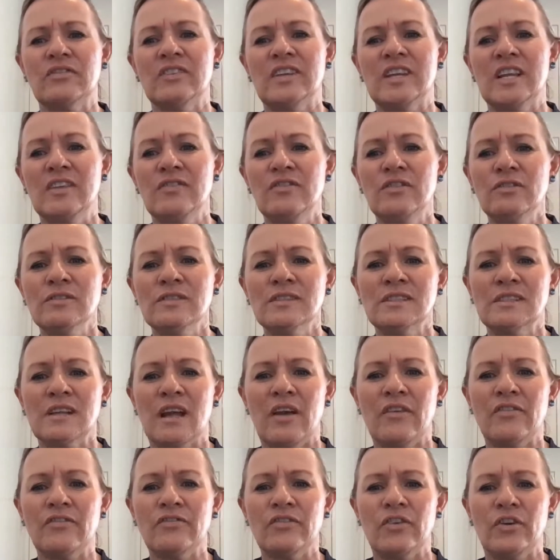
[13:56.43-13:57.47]
forgive your
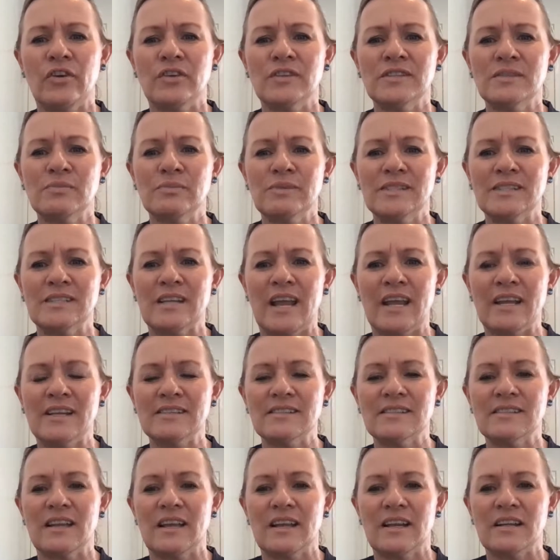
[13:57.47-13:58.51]
staff first
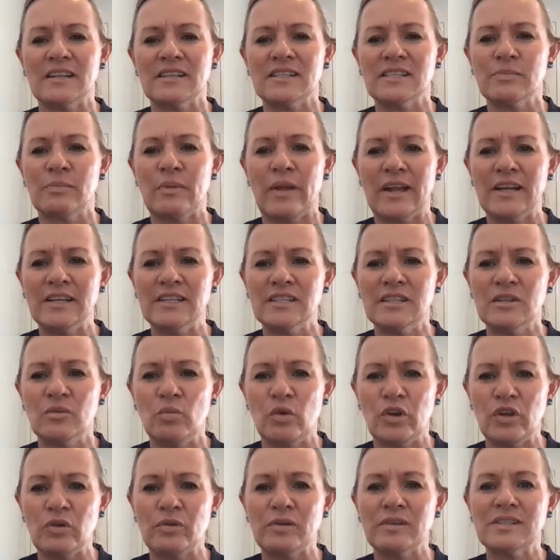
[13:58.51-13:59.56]
mistakes and explain to them
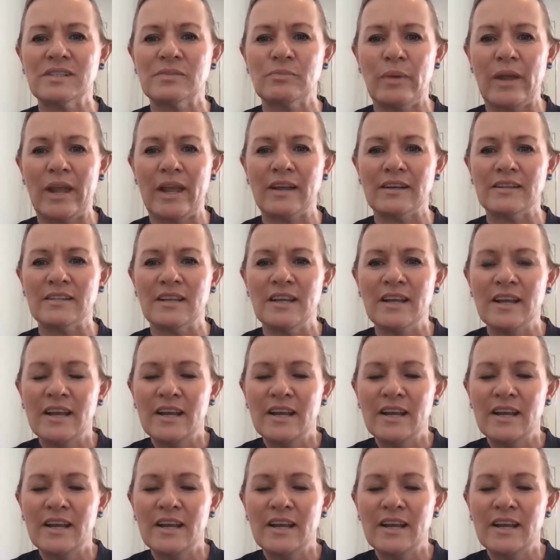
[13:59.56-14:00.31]
what you expect.